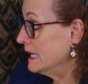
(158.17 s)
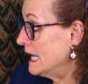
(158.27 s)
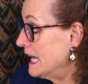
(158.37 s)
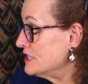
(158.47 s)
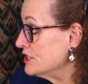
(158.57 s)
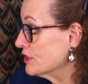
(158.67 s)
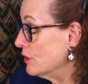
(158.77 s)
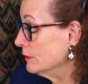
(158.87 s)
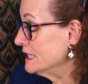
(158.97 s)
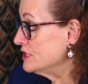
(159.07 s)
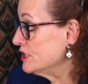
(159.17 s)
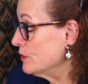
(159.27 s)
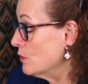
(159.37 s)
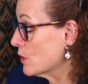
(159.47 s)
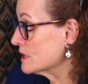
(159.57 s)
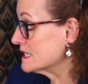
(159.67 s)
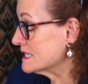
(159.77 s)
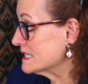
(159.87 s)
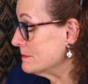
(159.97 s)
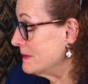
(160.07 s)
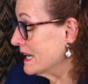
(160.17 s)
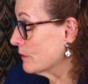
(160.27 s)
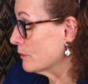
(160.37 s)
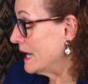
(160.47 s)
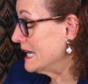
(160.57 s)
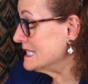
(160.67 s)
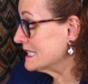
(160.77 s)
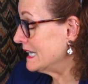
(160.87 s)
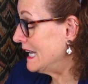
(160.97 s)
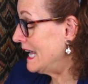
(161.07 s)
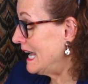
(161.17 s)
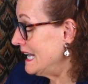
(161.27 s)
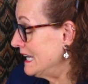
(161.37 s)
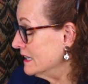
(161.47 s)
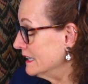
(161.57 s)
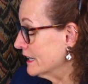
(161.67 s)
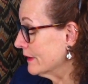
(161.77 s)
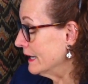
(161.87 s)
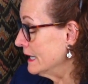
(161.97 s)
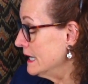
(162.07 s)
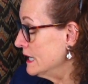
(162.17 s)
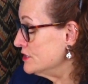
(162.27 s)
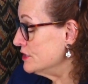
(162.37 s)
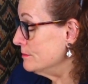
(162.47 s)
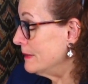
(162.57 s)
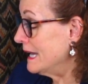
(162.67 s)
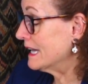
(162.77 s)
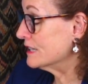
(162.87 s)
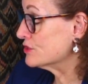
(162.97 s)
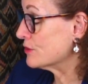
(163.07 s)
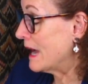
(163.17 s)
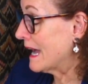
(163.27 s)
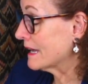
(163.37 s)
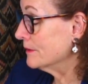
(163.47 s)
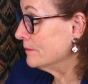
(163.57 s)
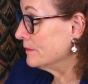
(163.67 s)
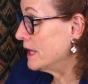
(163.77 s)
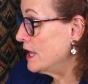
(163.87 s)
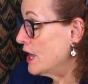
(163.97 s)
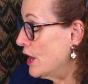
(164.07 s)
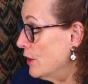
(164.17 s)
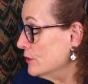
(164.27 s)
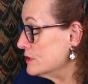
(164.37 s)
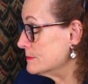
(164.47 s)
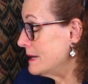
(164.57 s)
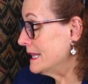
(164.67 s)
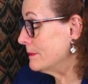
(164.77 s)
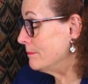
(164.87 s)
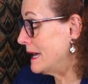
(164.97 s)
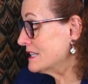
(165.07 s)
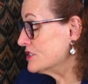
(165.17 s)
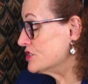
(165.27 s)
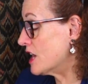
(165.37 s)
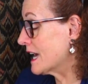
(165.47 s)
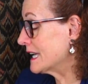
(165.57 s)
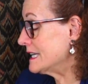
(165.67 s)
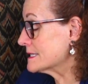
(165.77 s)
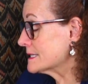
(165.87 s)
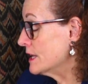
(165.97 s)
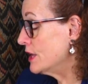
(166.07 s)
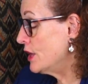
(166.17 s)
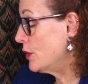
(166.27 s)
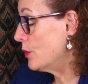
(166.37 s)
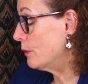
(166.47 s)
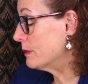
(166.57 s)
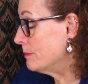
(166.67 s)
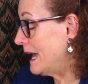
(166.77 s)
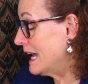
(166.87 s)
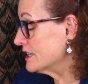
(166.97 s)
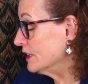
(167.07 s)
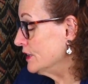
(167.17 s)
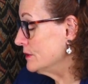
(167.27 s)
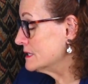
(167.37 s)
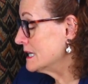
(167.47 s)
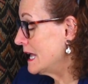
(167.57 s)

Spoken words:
It took only 2 horses to make a race and any clearing to make a track. Owners made the best jockeys, with pantaloons